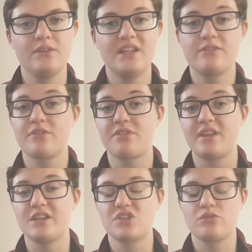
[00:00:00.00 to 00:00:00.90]
different
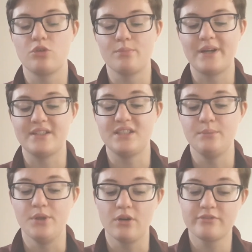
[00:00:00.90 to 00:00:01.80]
things for my
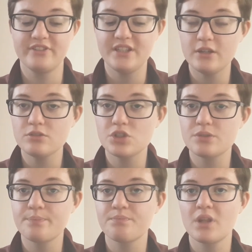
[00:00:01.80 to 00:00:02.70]
TBR videos.